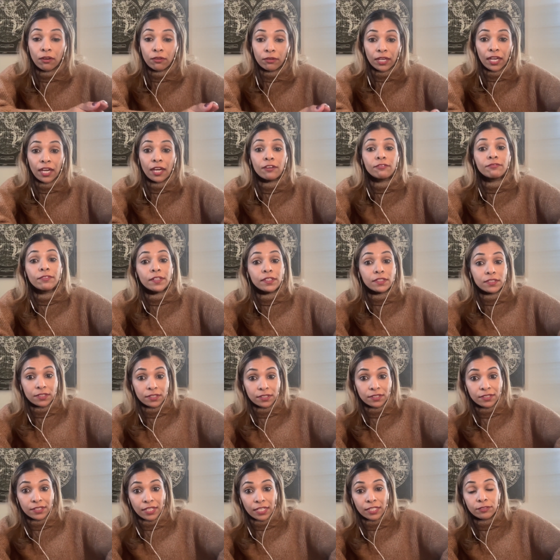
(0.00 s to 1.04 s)
Okay, I felt
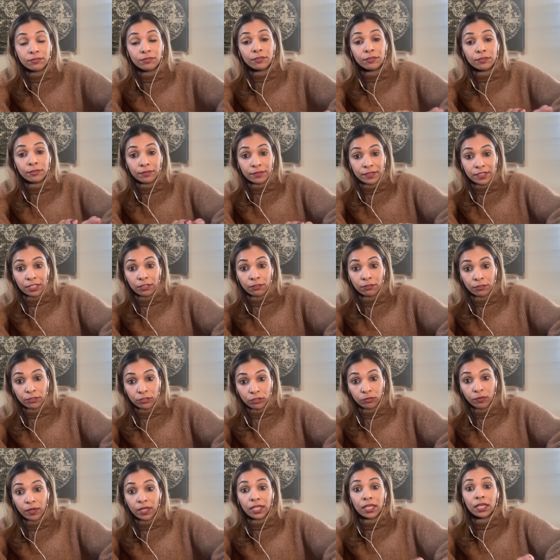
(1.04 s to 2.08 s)
successful 0
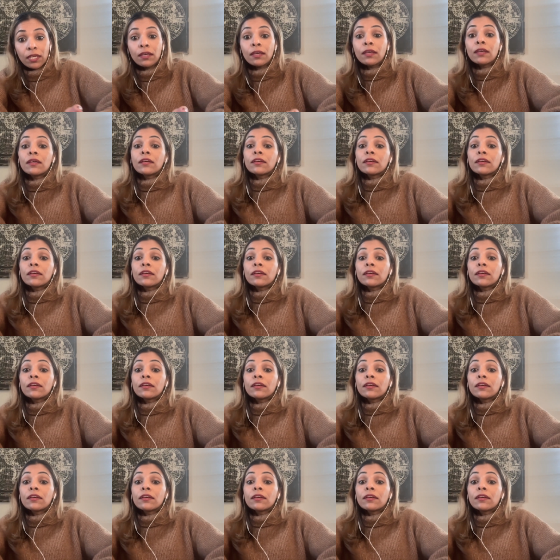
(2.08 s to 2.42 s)
to 20.